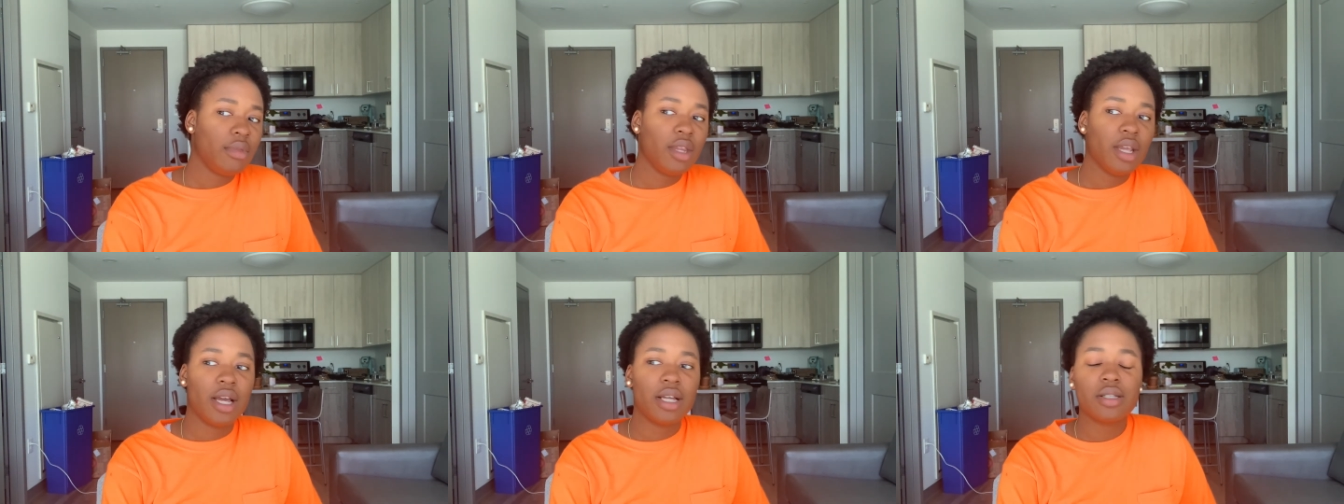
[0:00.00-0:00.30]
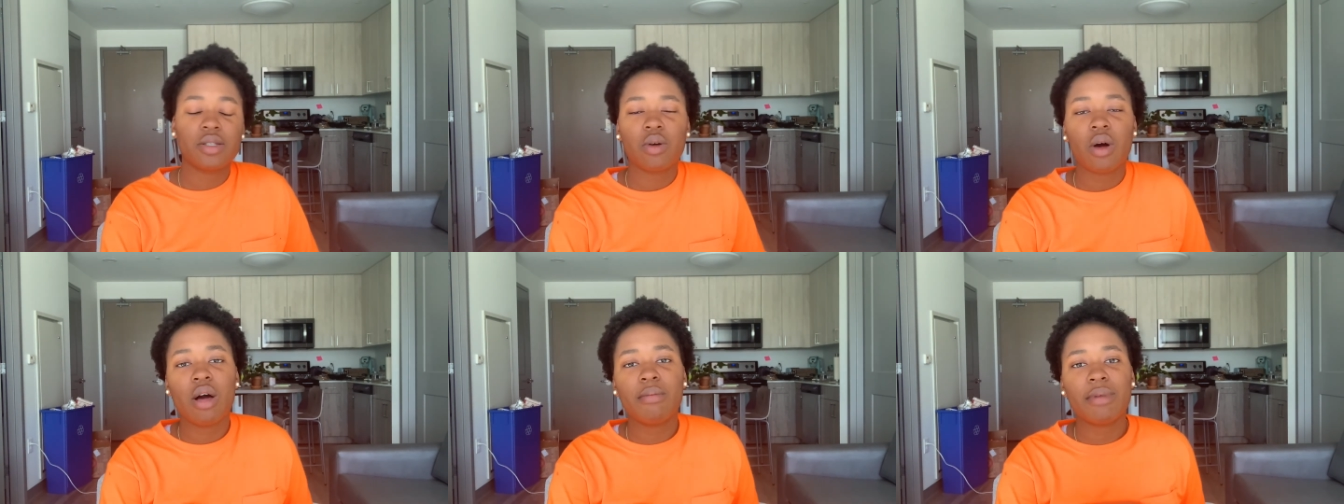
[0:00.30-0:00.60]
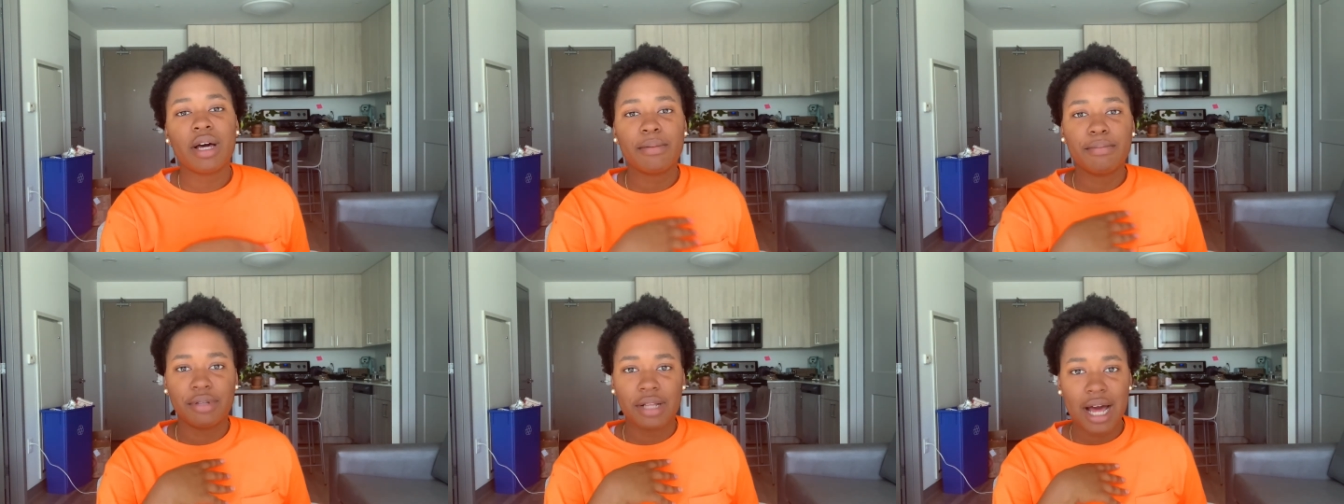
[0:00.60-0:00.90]
And to all
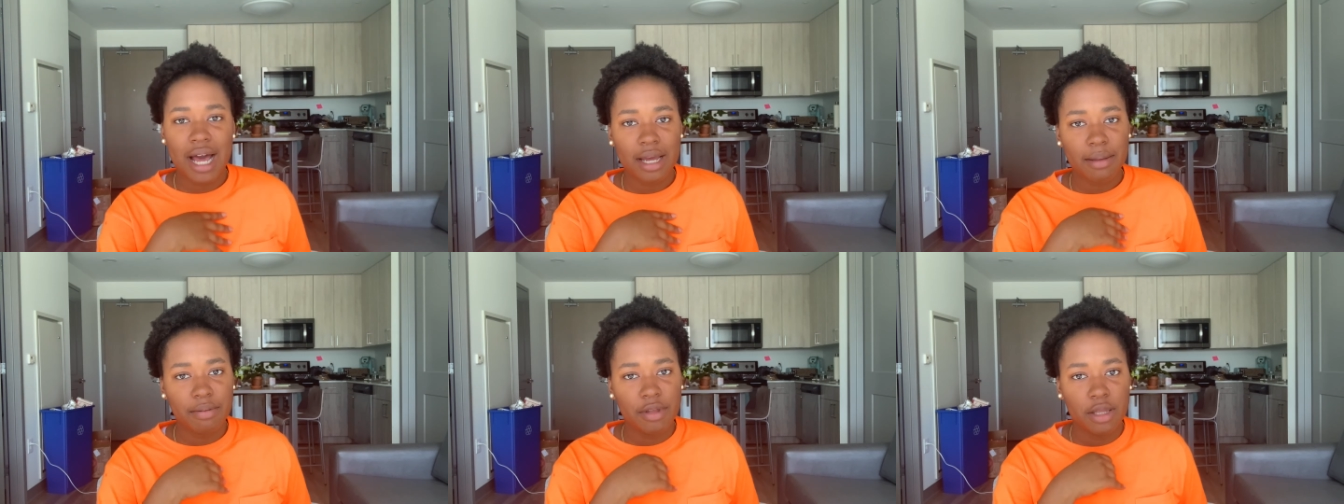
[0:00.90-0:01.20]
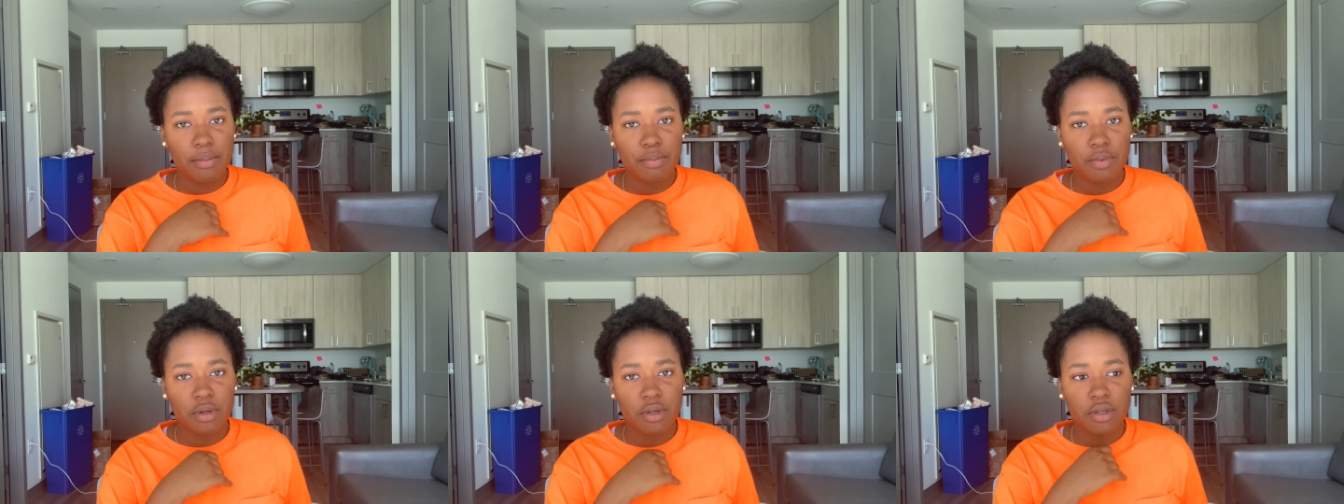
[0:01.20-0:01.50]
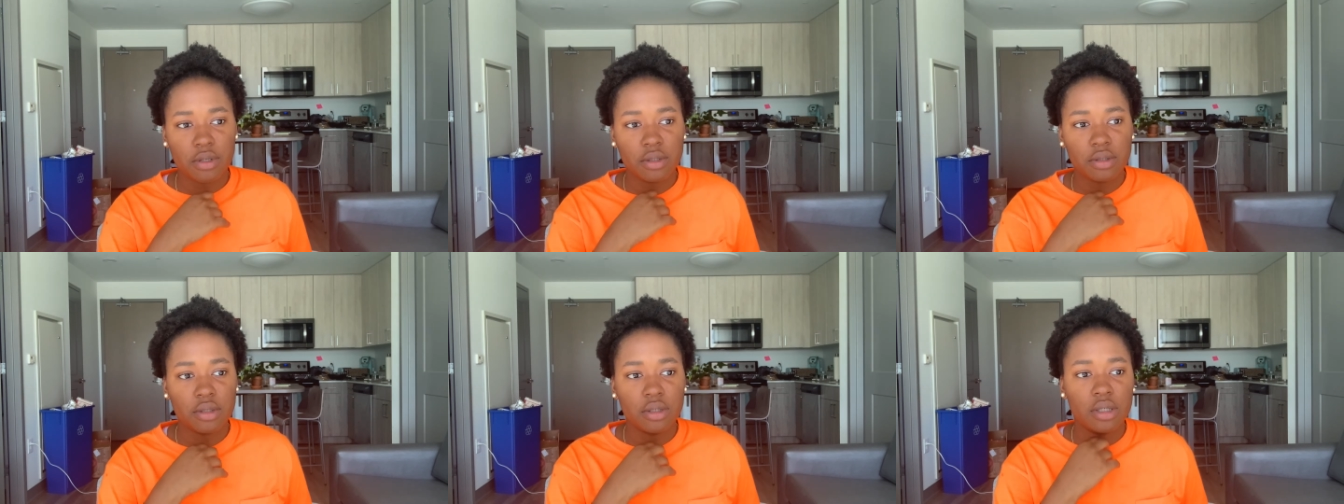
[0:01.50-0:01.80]
my black
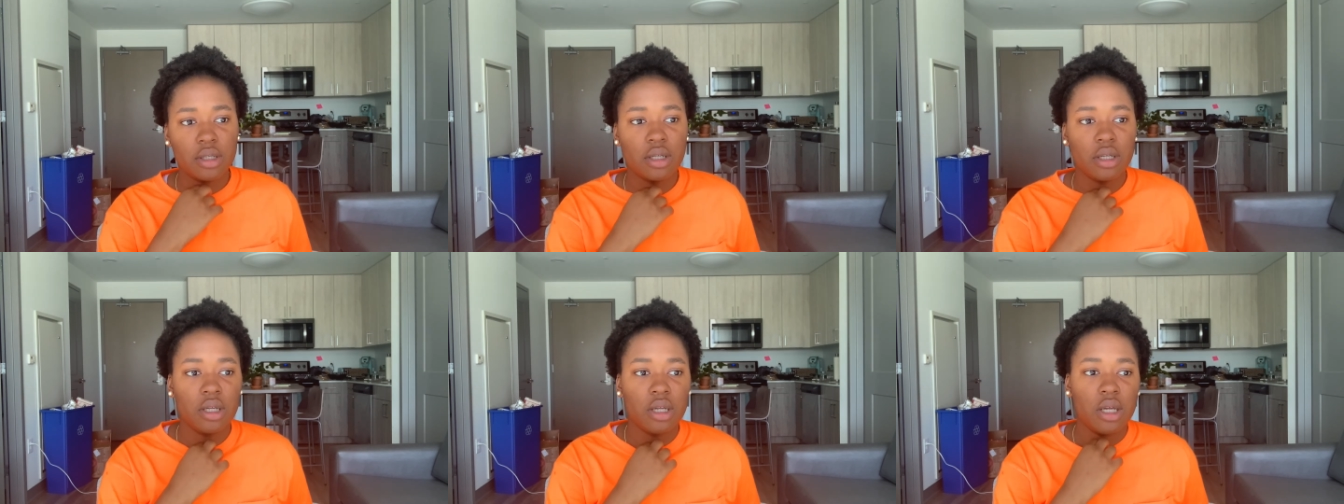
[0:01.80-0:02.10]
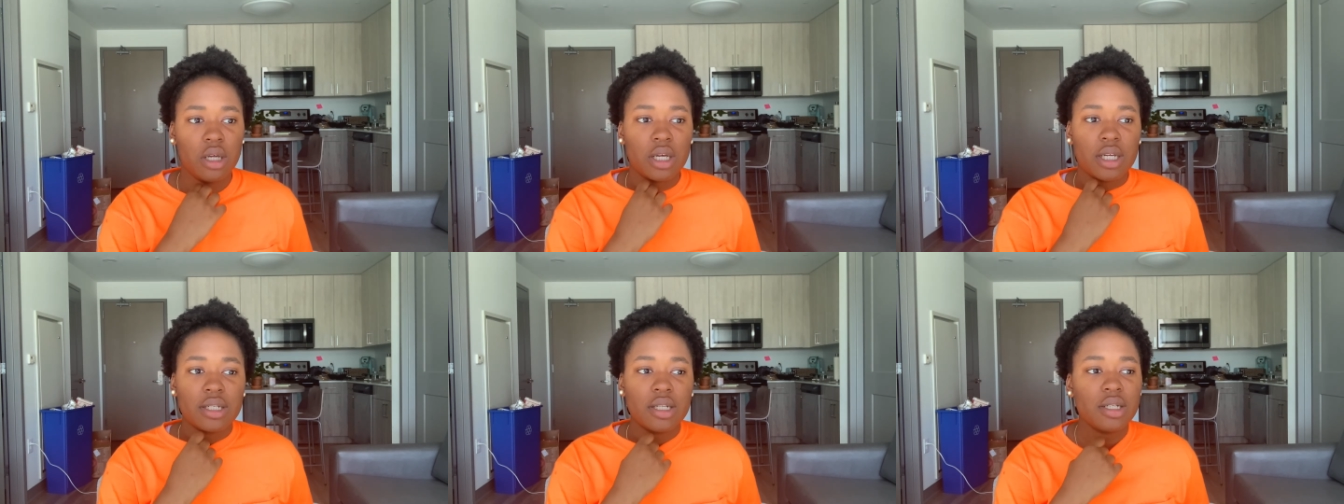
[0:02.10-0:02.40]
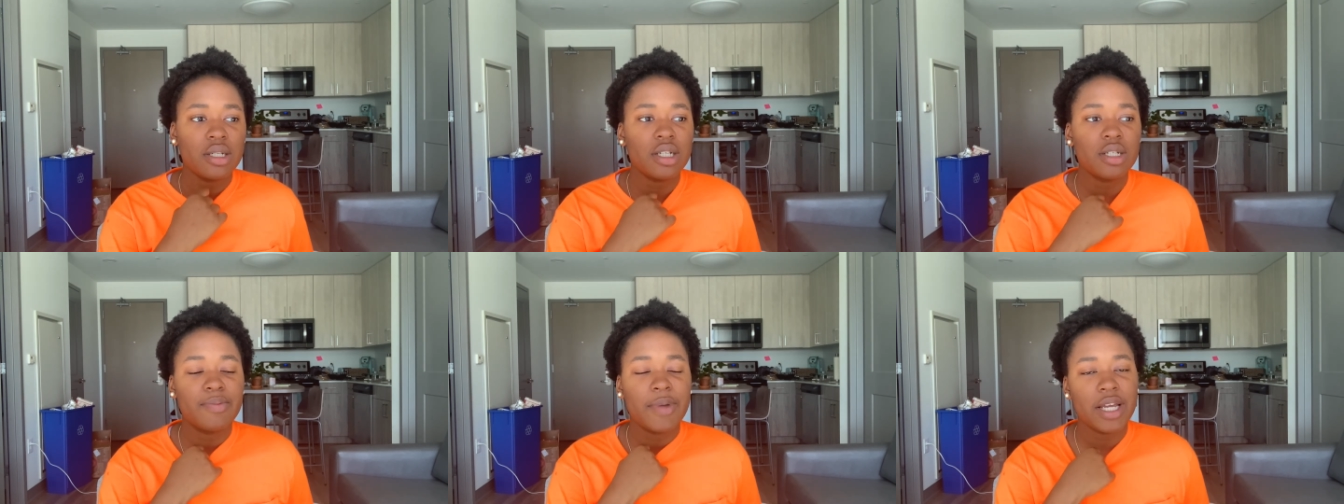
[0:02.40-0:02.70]
people, because this
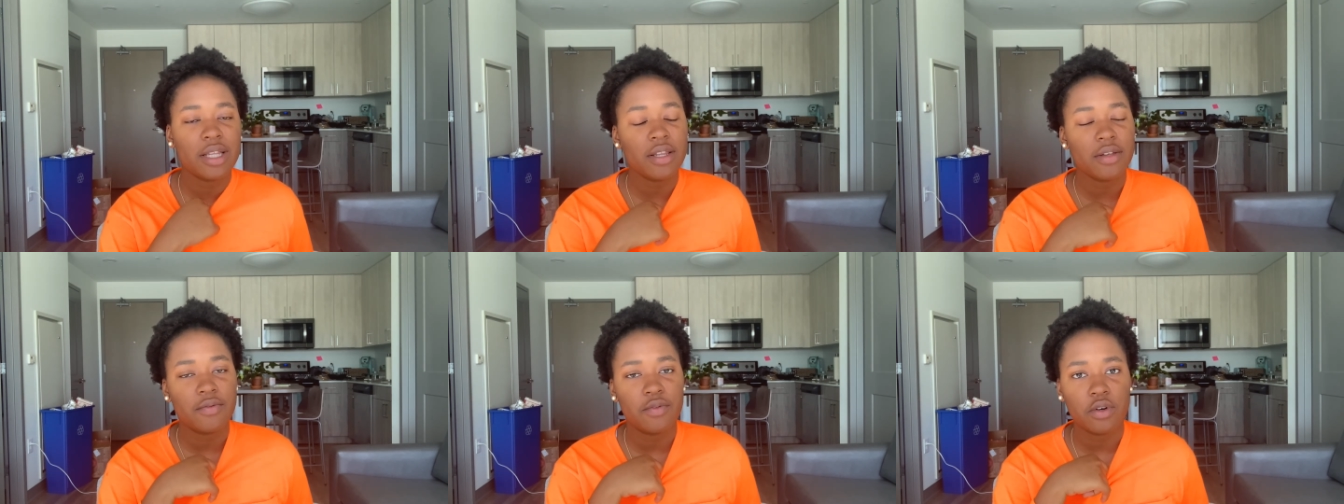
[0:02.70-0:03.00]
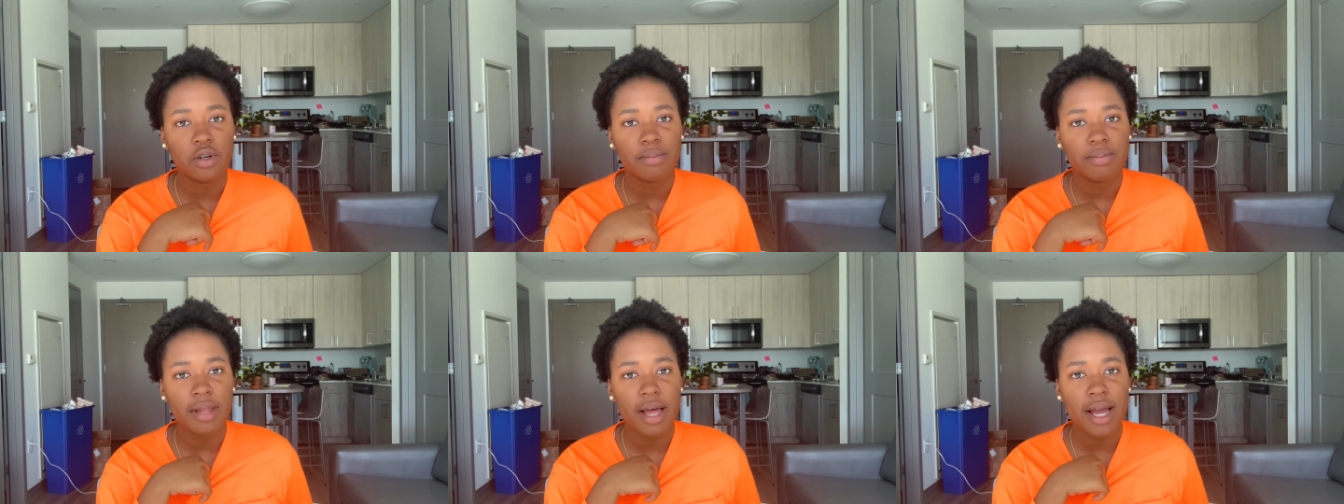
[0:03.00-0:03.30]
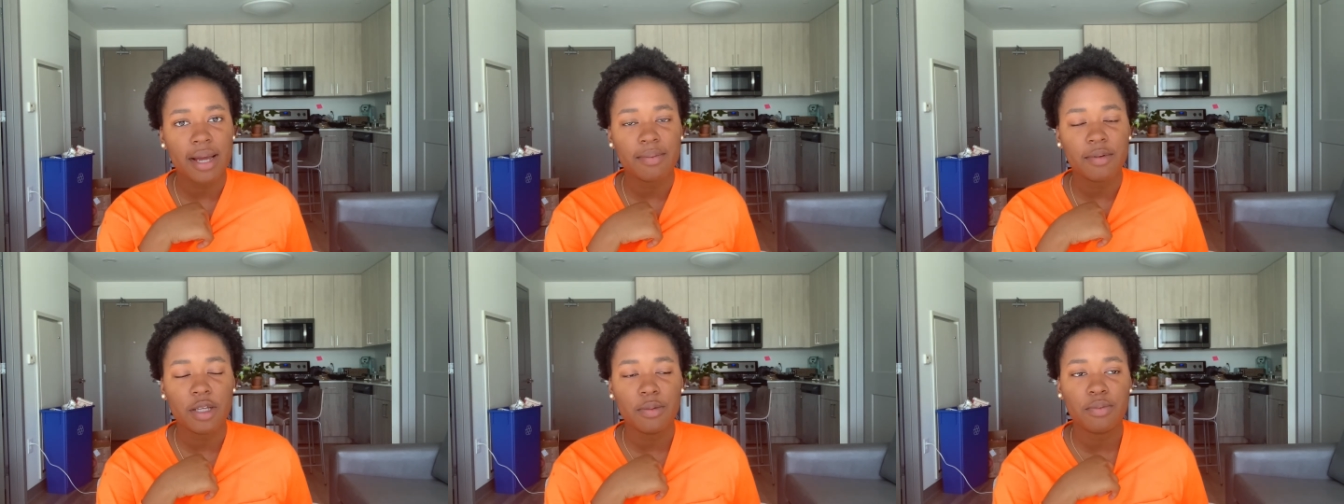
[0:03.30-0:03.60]
is mainly for
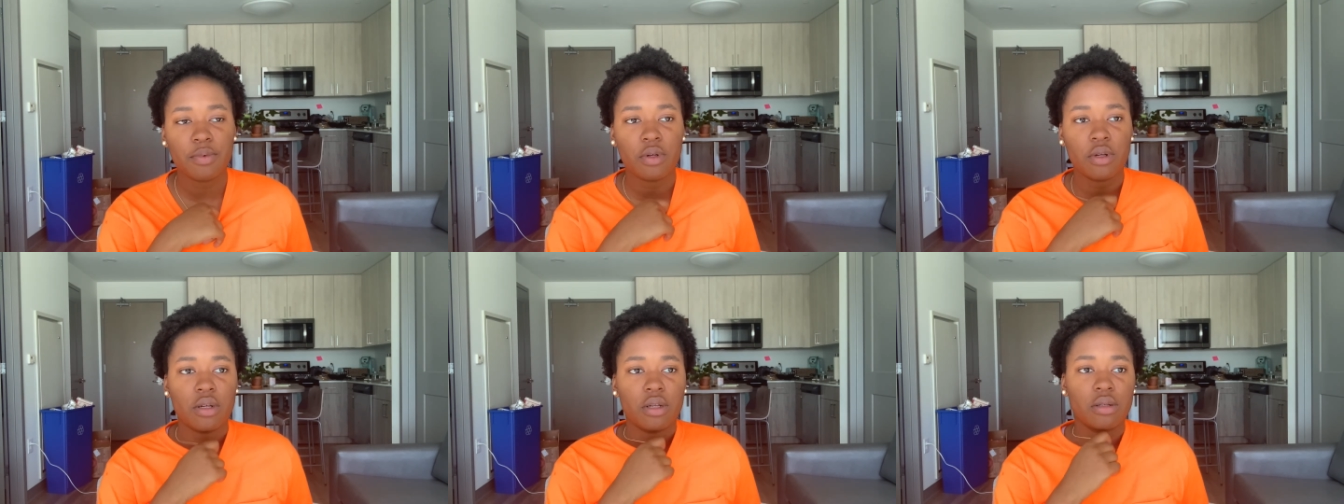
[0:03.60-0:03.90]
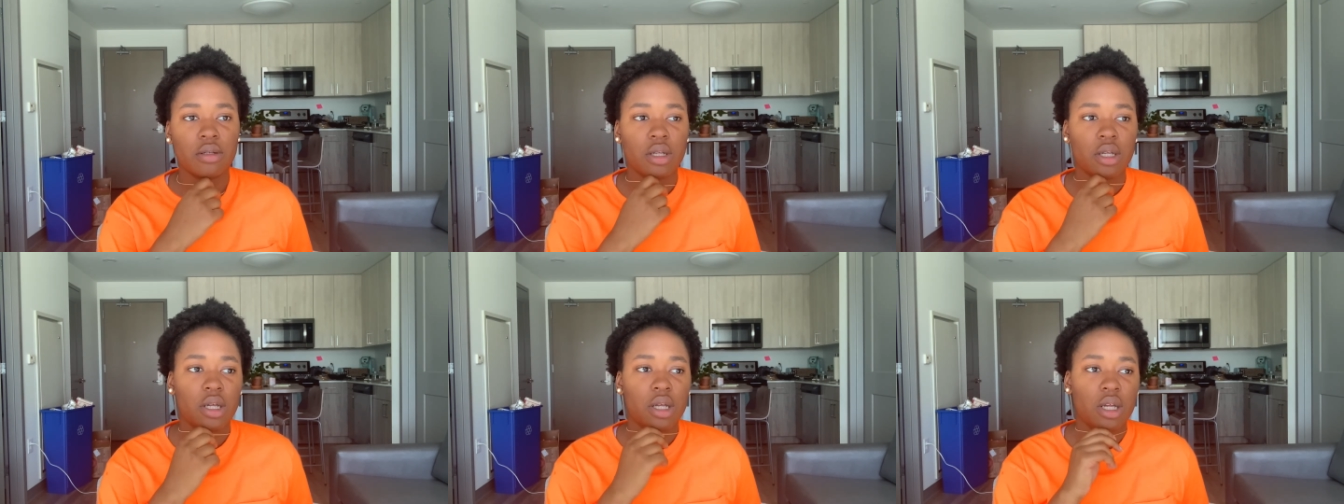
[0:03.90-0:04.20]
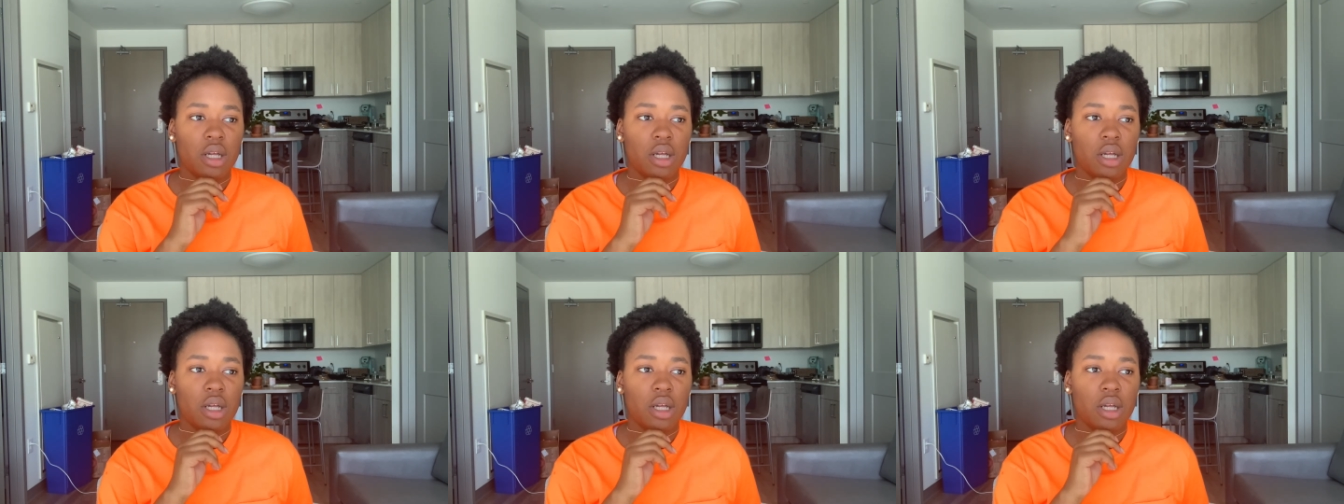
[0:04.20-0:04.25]
black people,